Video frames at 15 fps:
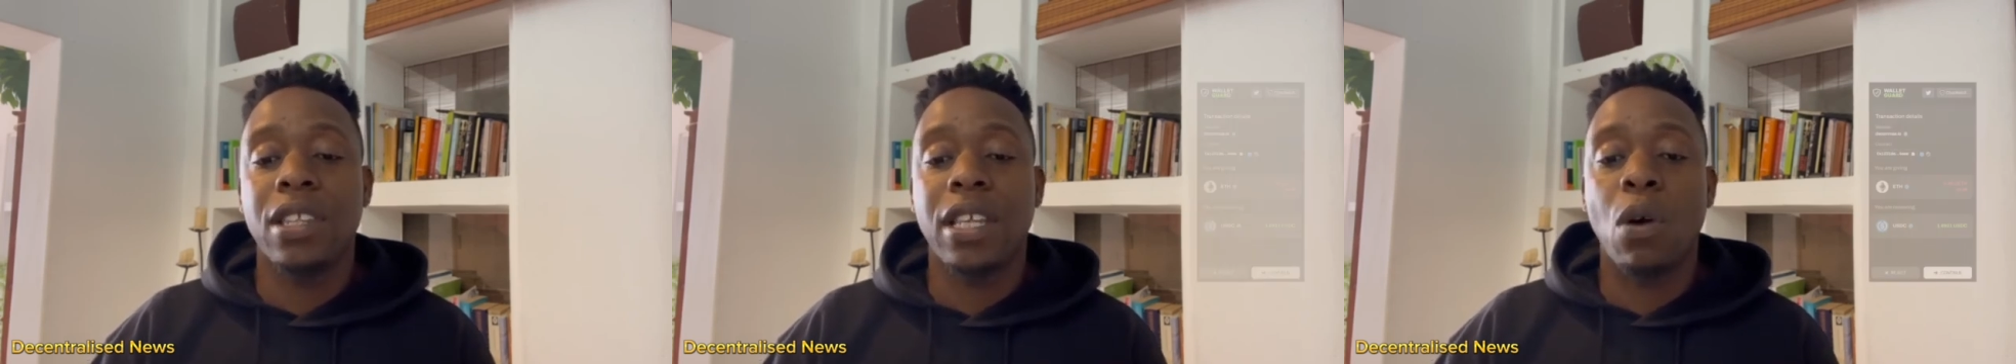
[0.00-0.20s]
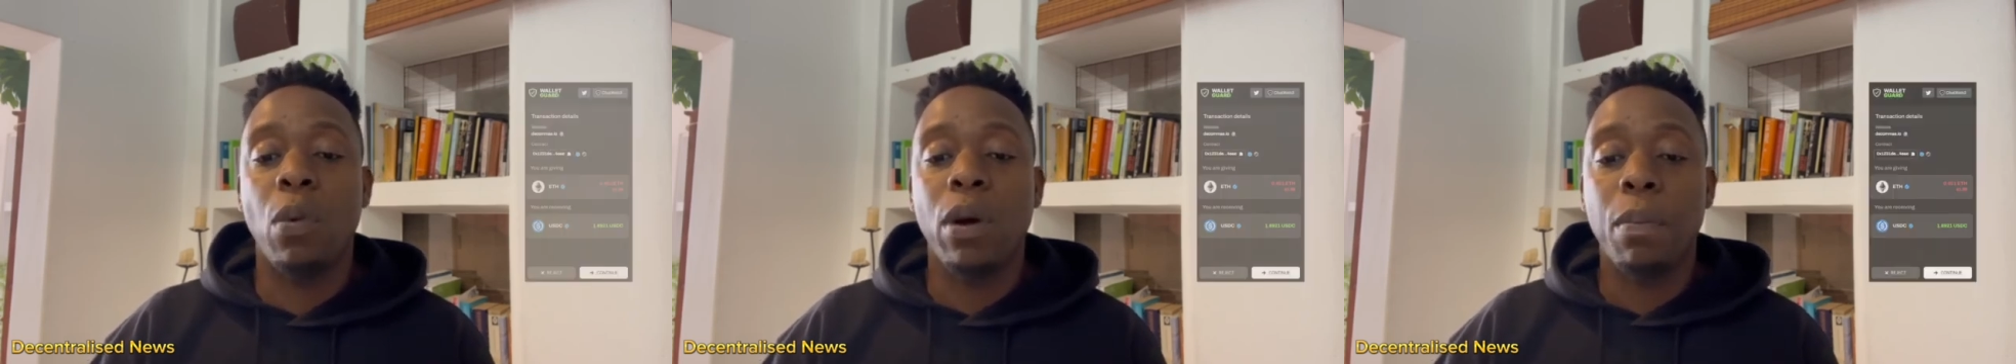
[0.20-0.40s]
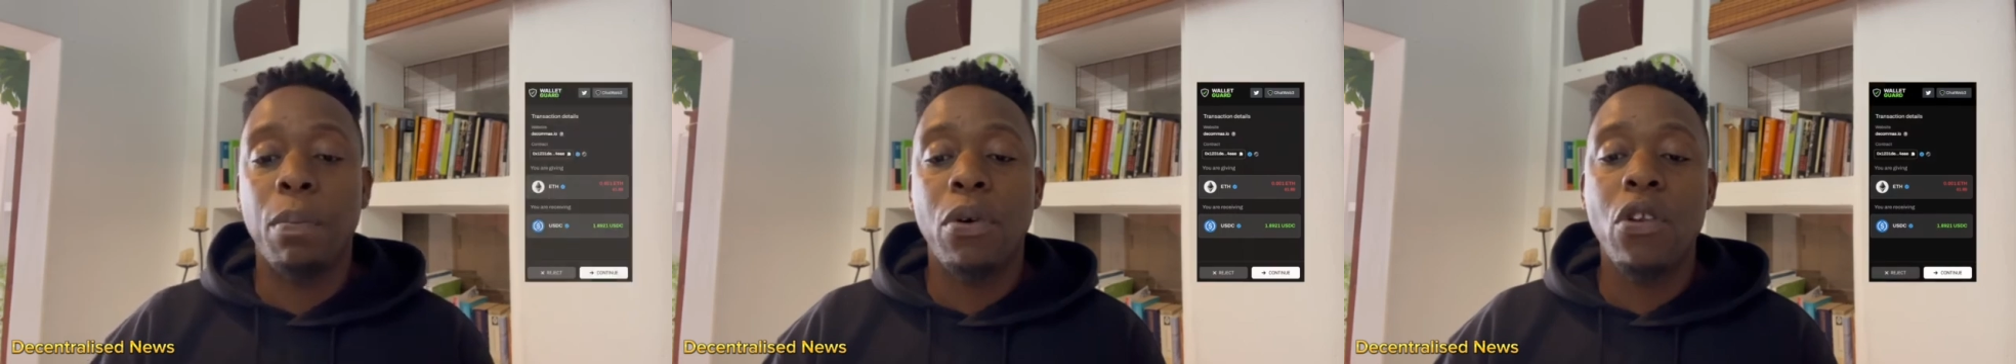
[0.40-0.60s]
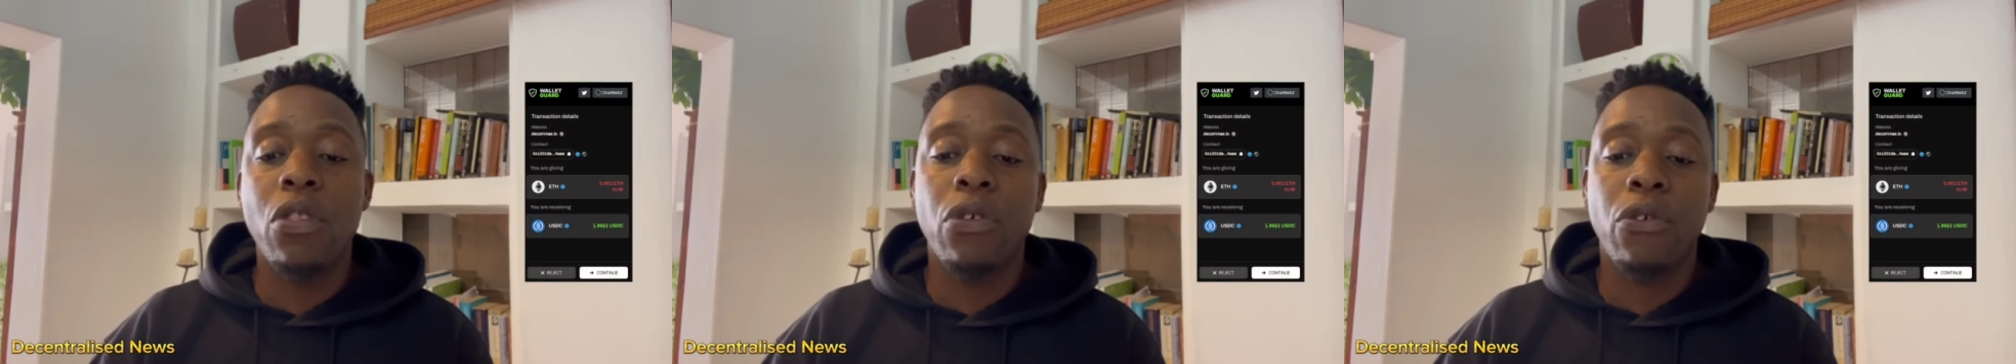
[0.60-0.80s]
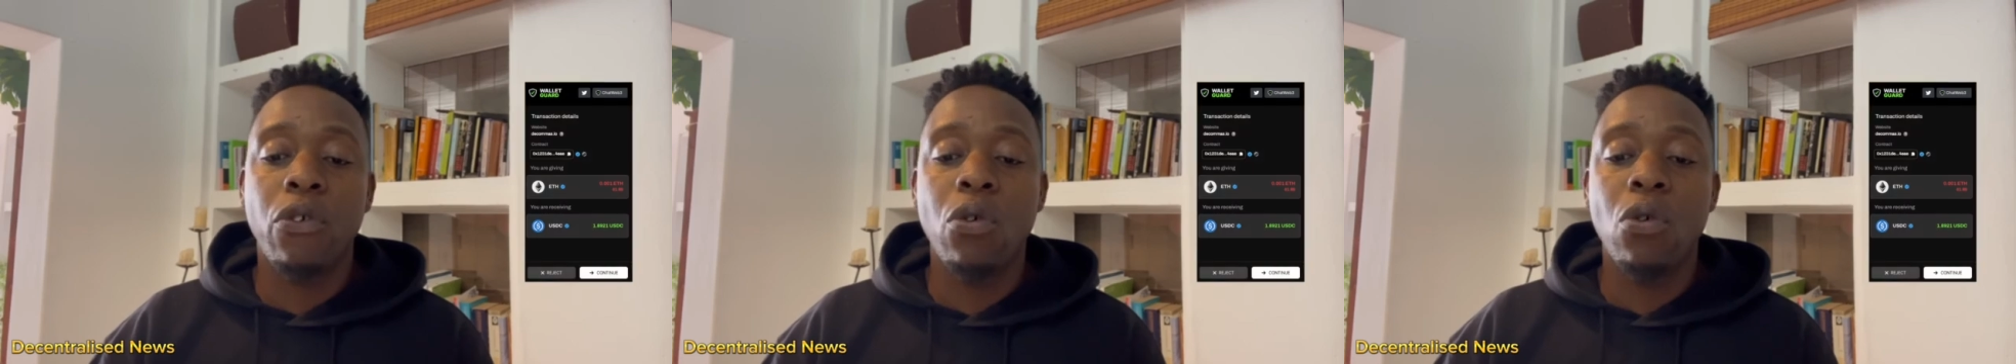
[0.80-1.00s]
that we put
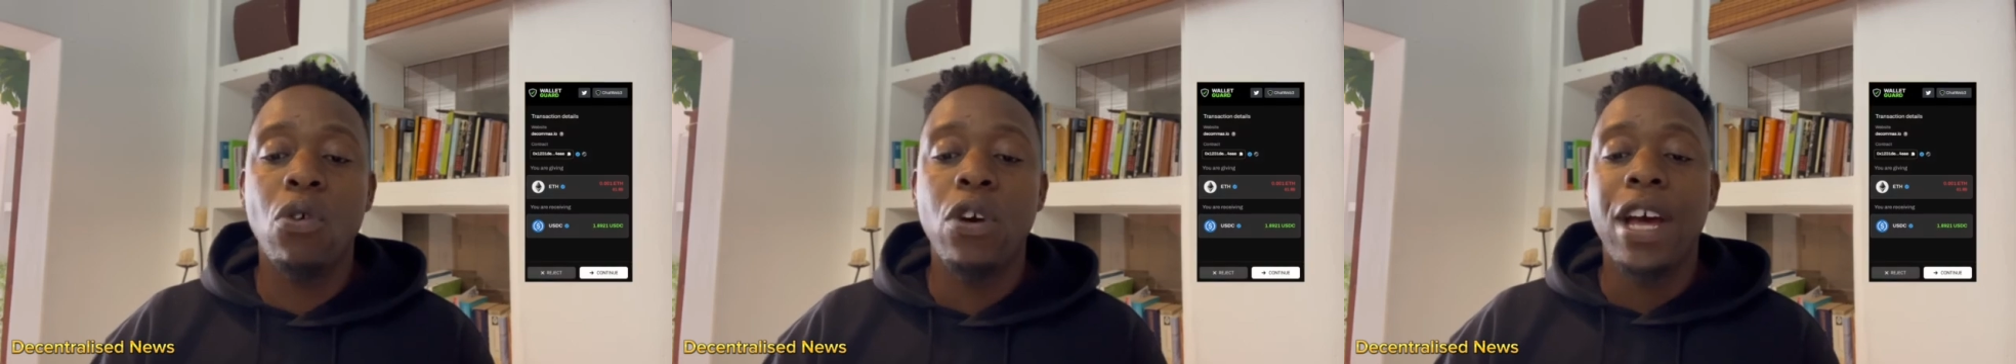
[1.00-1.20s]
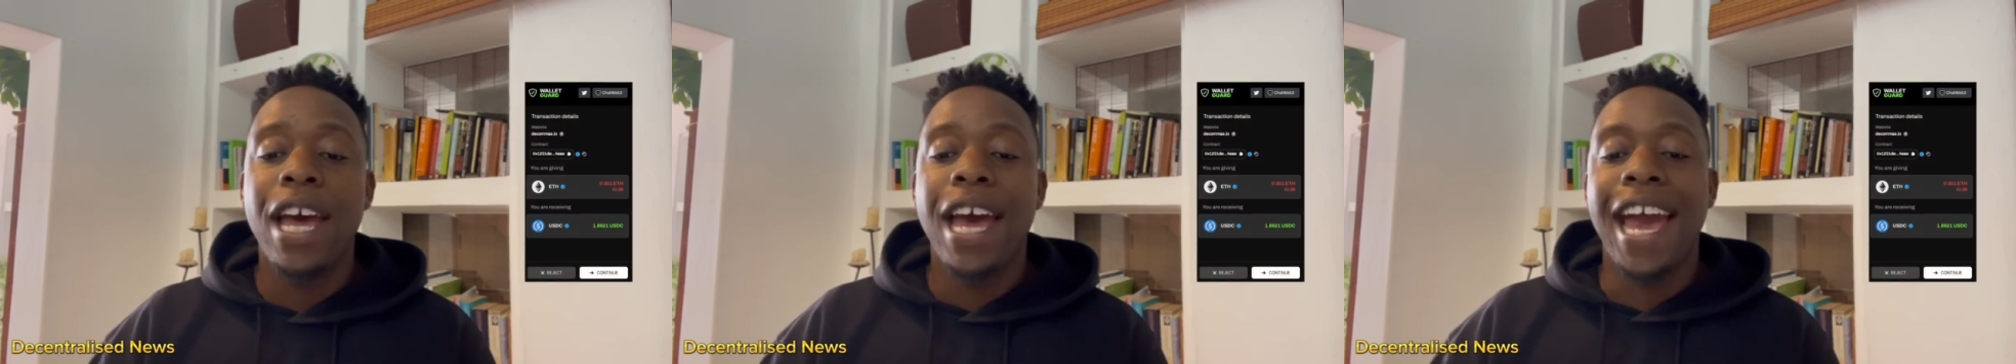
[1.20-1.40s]
through,